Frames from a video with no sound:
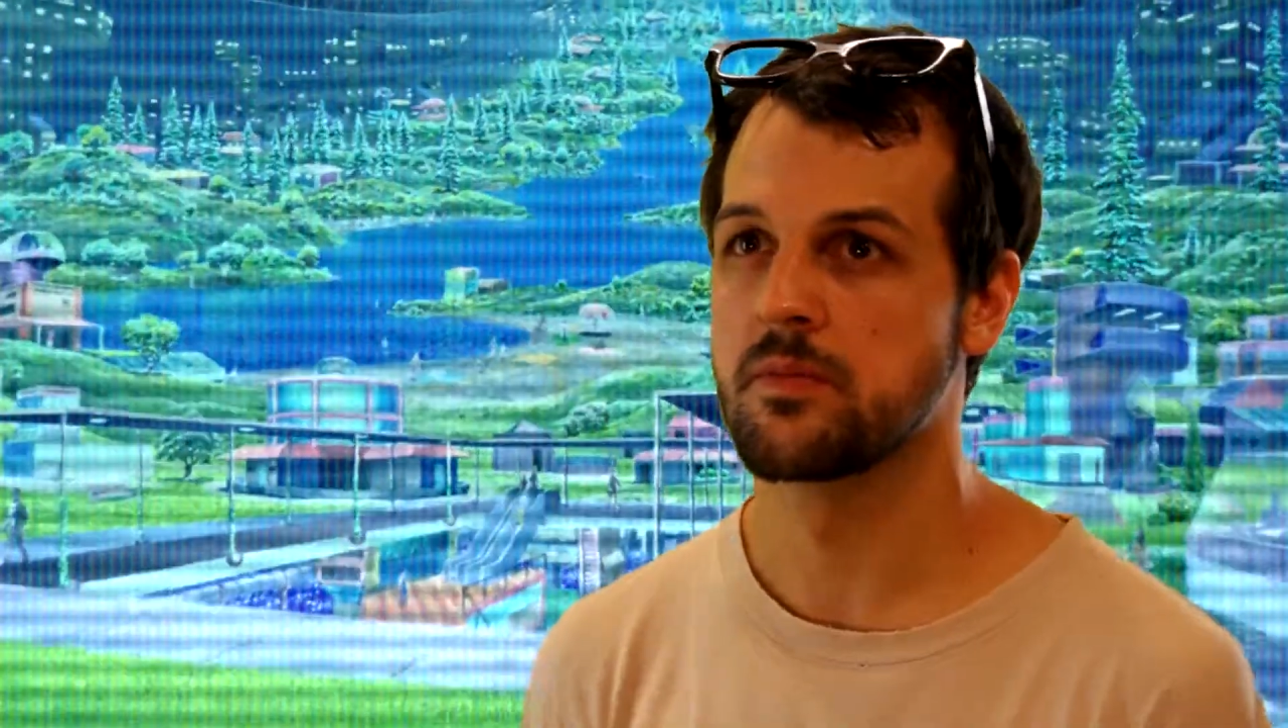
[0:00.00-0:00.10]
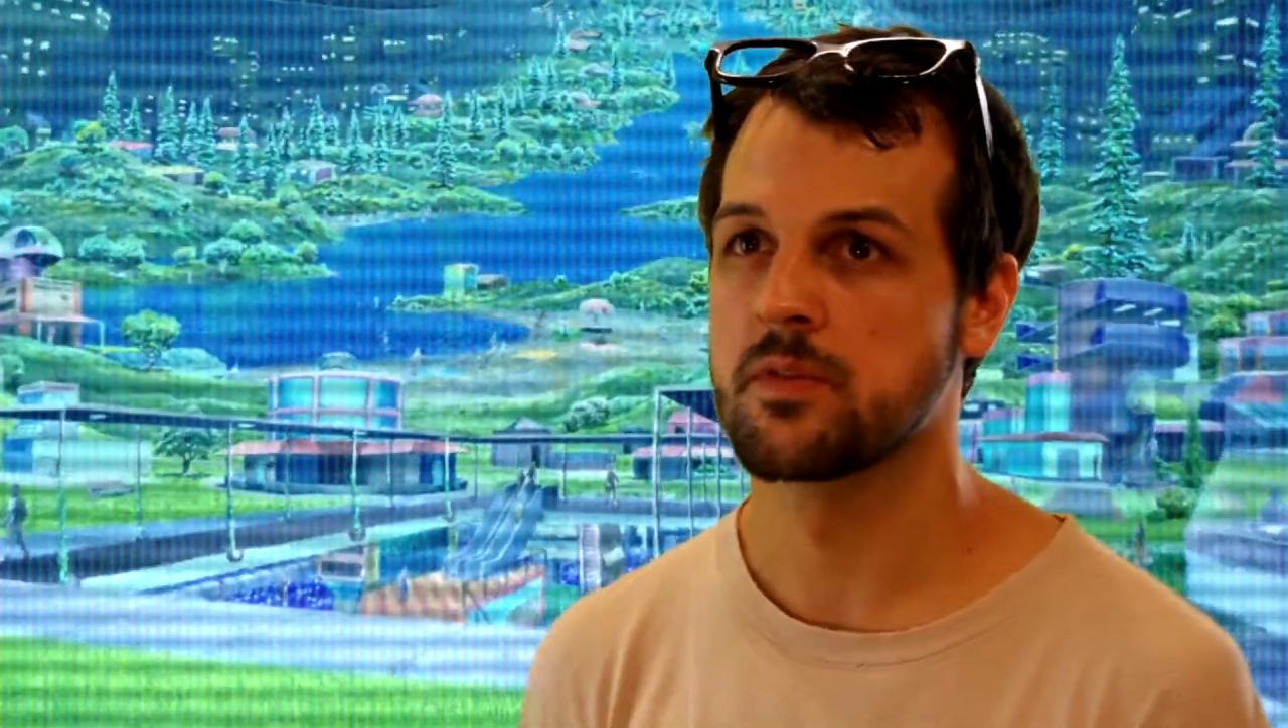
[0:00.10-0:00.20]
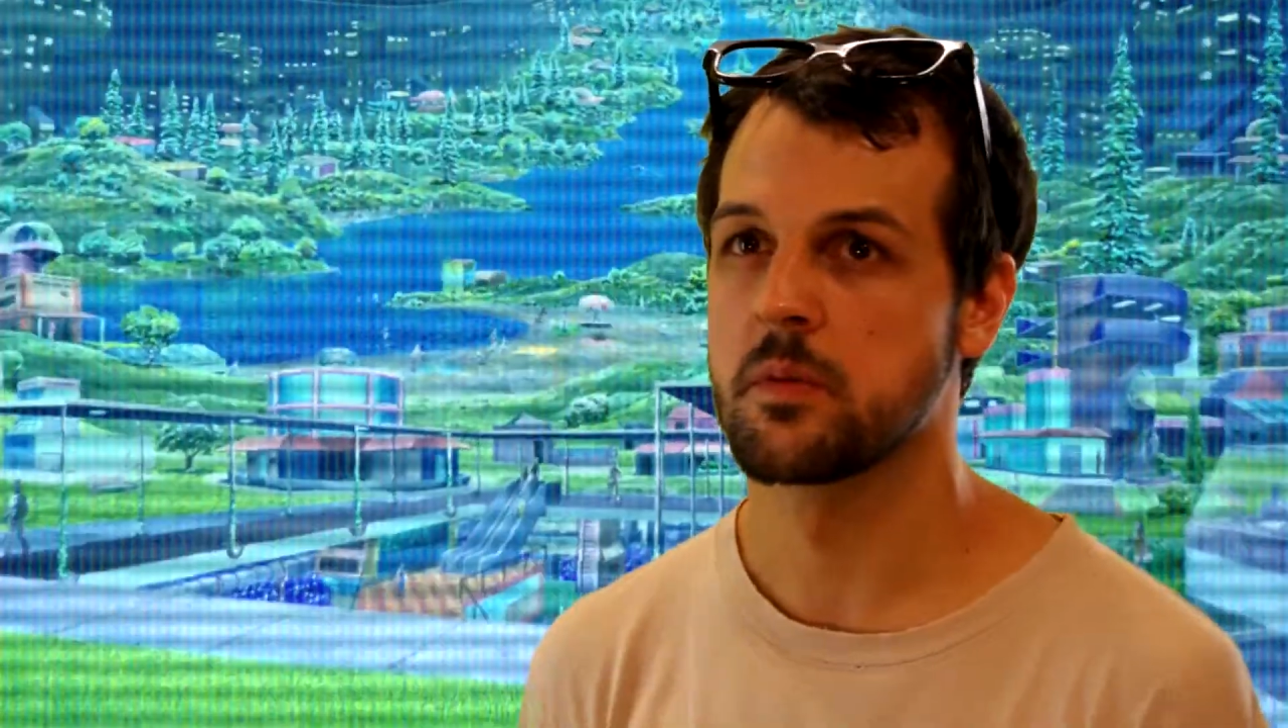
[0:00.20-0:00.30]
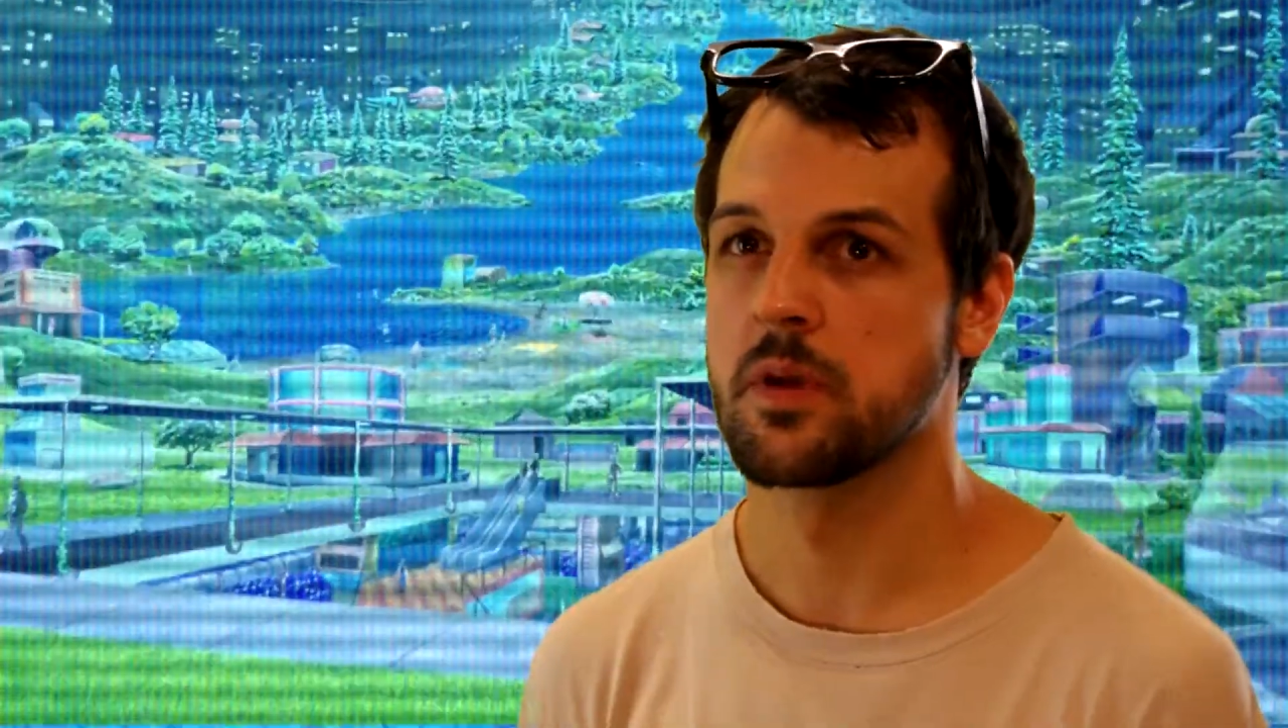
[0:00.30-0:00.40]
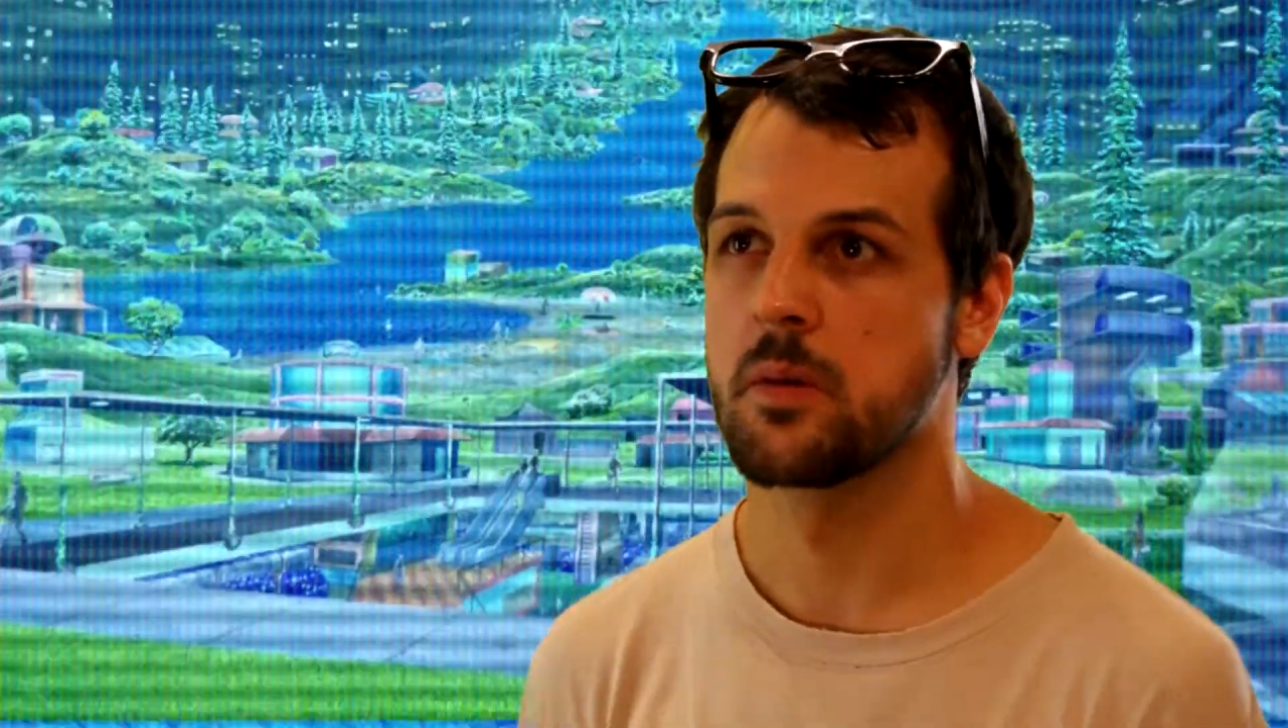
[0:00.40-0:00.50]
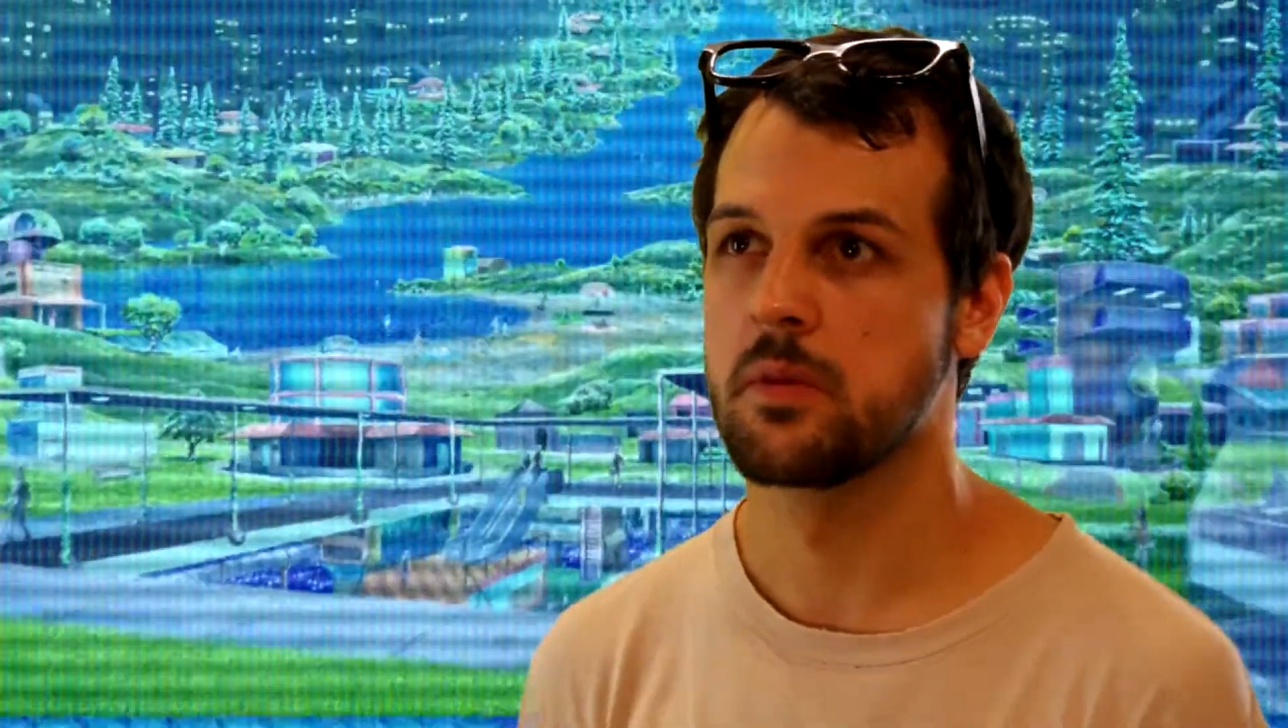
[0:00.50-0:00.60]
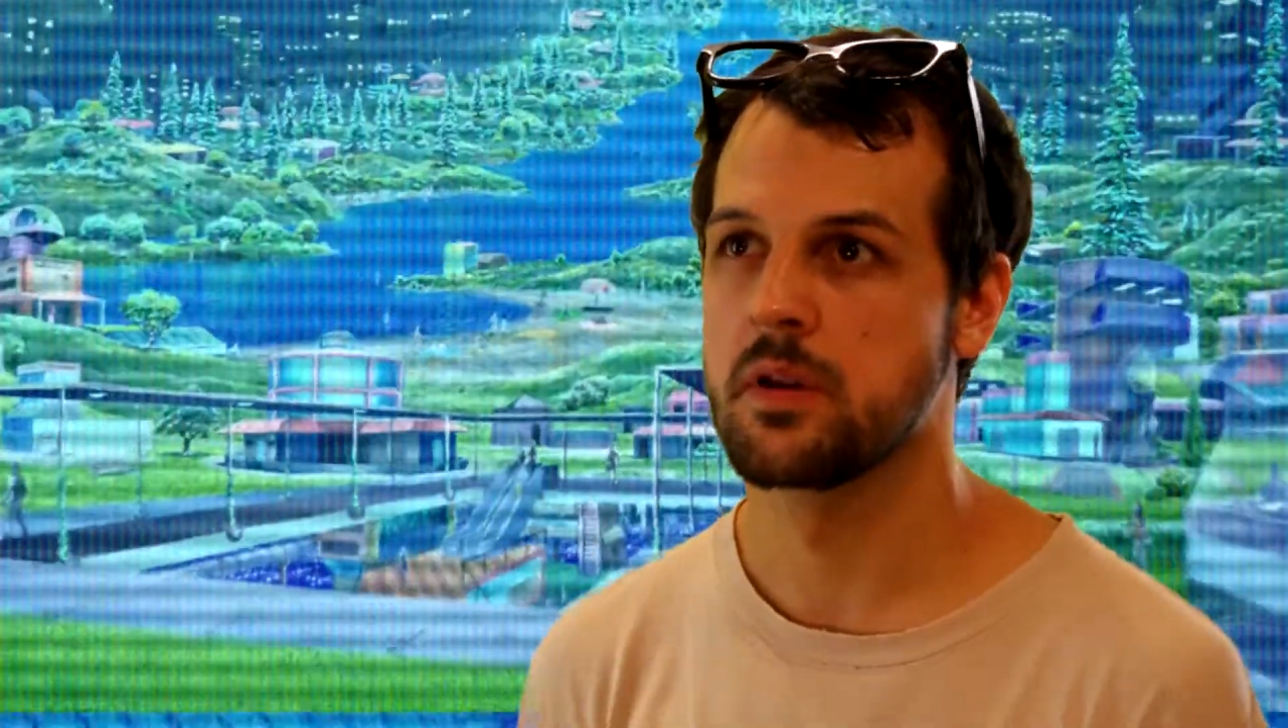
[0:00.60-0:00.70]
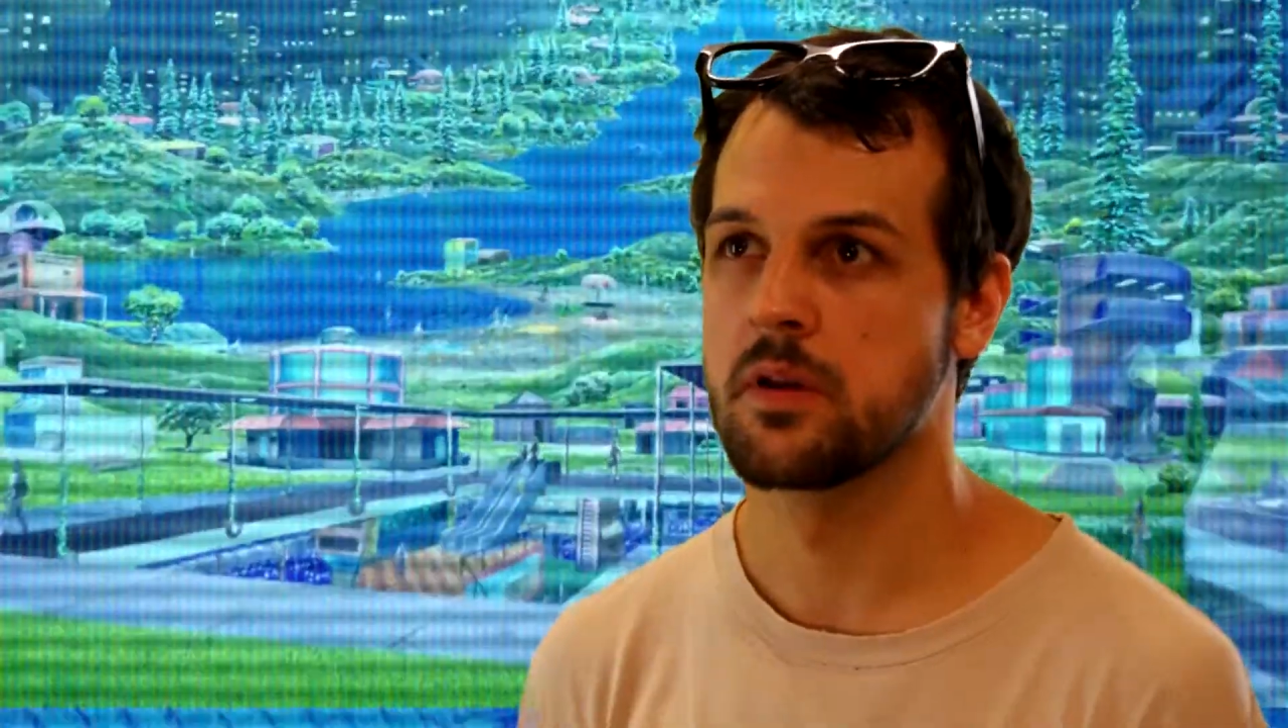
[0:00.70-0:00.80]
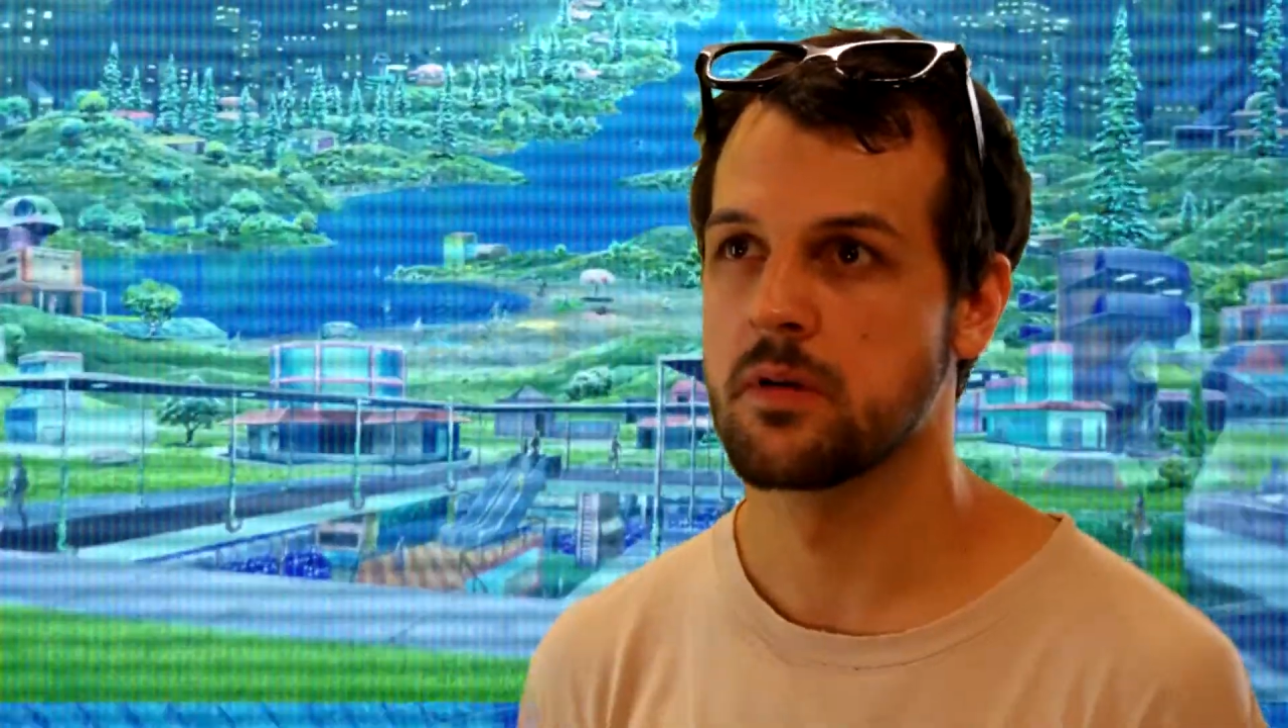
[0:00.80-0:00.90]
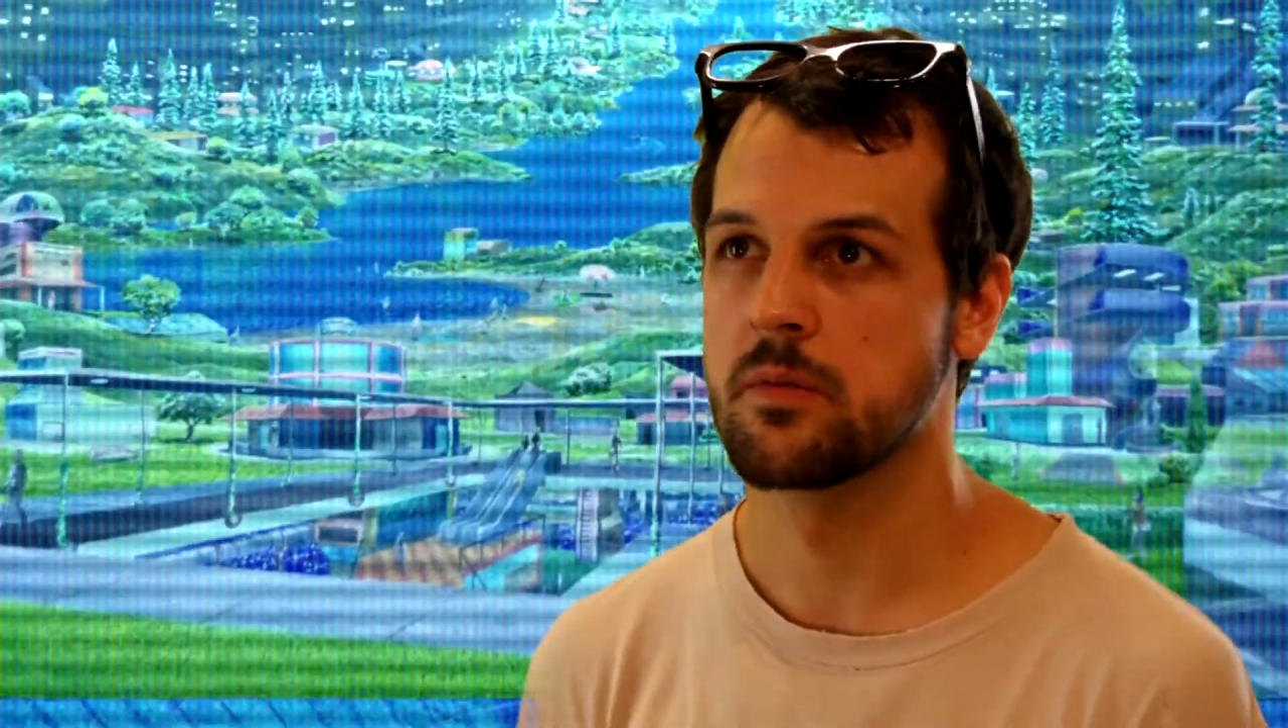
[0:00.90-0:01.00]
some company